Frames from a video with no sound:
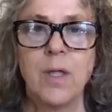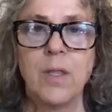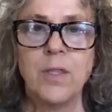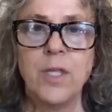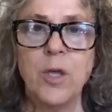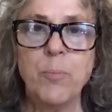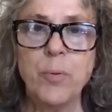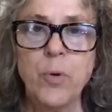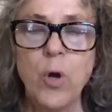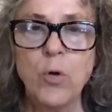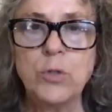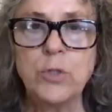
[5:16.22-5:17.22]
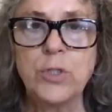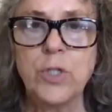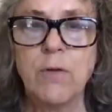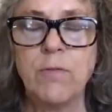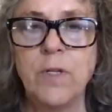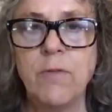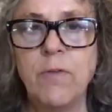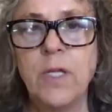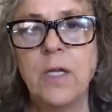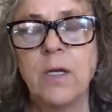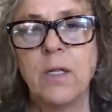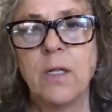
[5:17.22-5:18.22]
the approach of
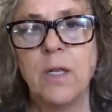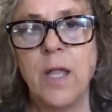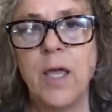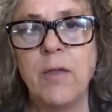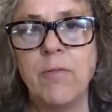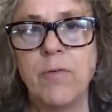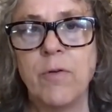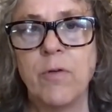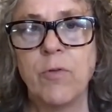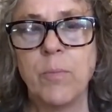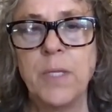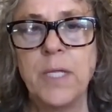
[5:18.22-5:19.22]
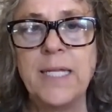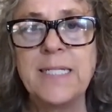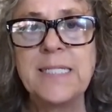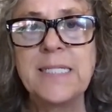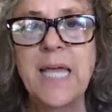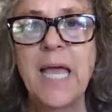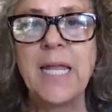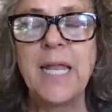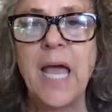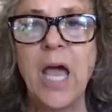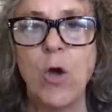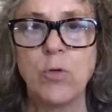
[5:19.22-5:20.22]
living life from the inside
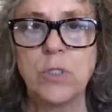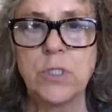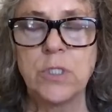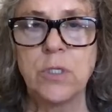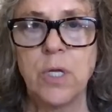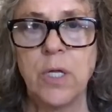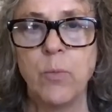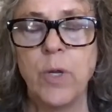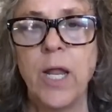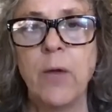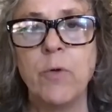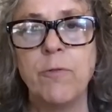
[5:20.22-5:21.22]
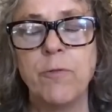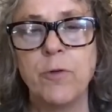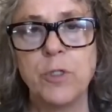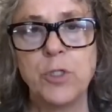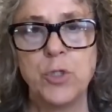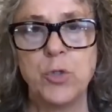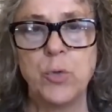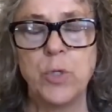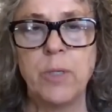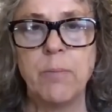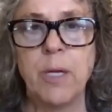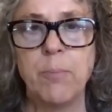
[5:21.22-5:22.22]
out, and what I refer to
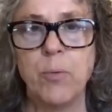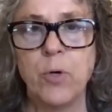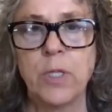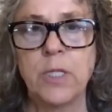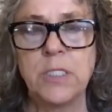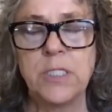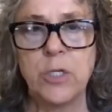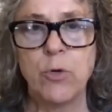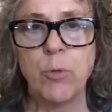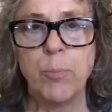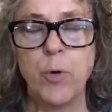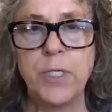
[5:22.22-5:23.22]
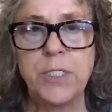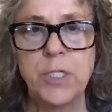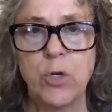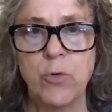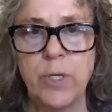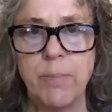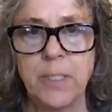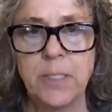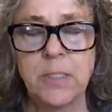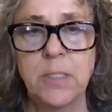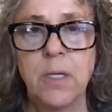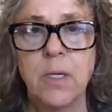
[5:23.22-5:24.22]
in my book, The 0 Point
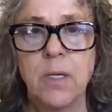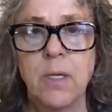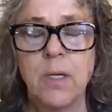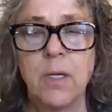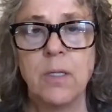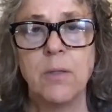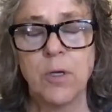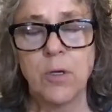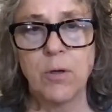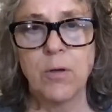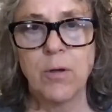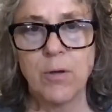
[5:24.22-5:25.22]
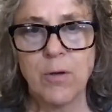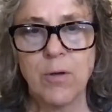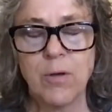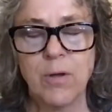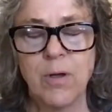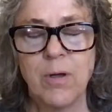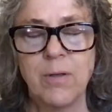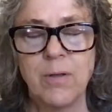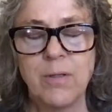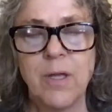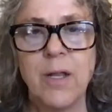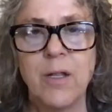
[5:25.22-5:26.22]
Agreement. And
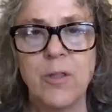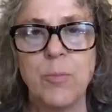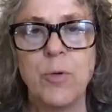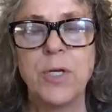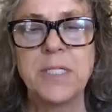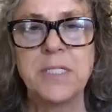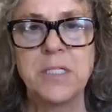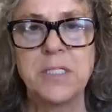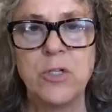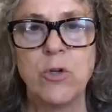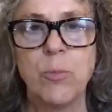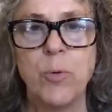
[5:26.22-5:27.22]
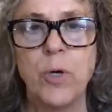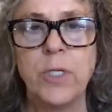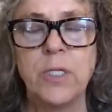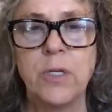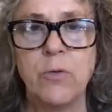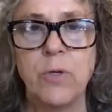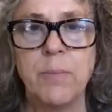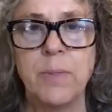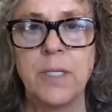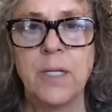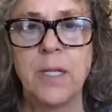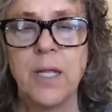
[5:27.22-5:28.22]
the title of the book is The 0 Point
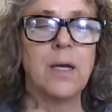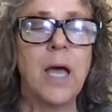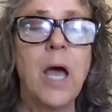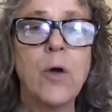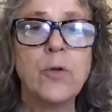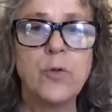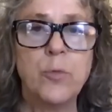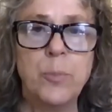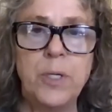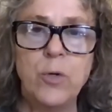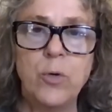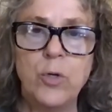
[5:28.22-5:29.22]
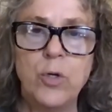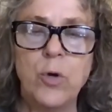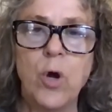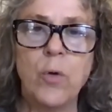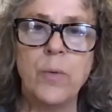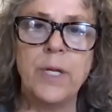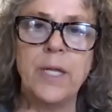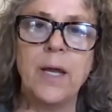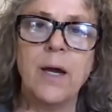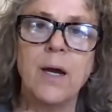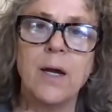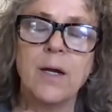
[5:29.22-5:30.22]
Agreement, How to Be Who You Already
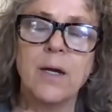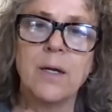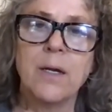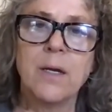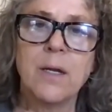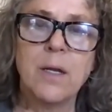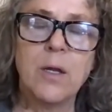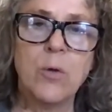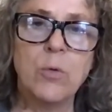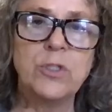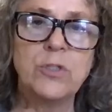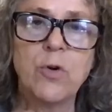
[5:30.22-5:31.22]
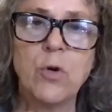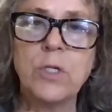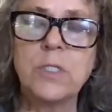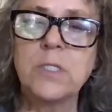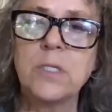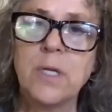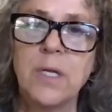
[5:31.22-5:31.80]
Are, which of course